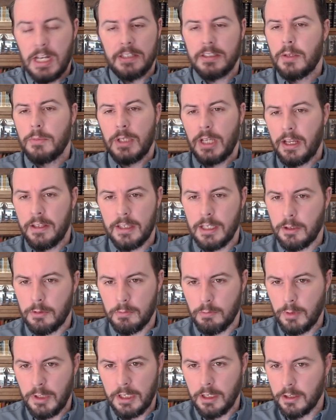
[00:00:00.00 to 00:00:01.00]
something I think
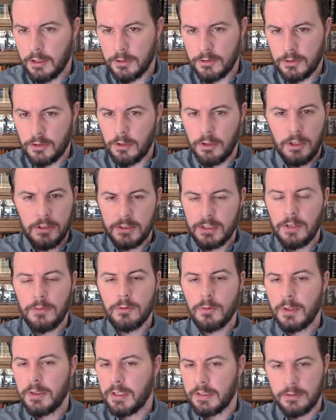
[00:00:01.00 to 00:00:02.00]
we can concern ourselves
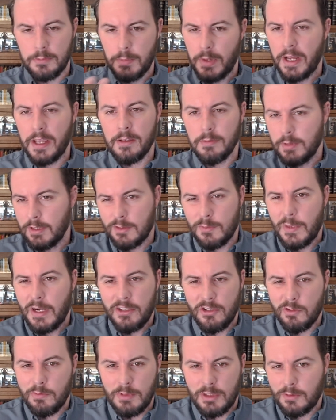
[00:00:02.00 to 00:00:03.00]
with. It's
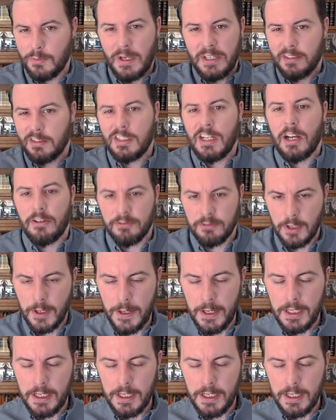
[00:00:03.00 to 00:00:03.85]
my stuff.